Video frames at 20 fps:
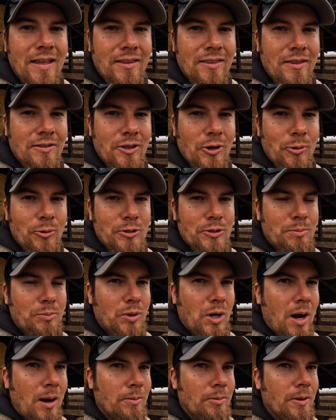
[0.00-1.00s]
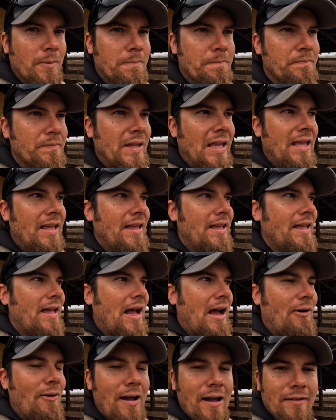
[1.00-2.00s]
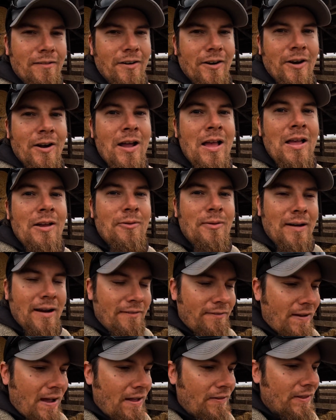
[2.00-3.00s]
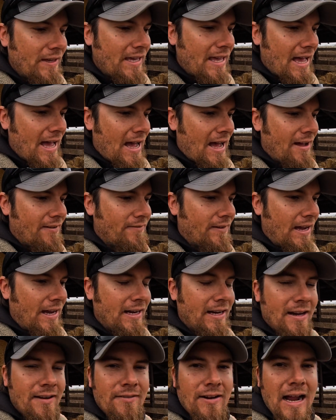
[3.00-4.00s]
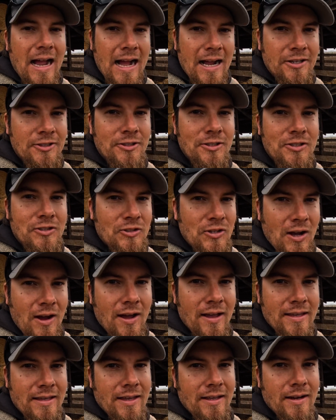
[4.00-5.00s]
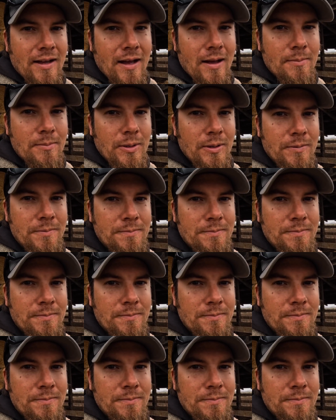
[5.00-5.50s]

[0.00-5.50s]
think that there was a problem. However, when I found the calf, I never actually saw it get up.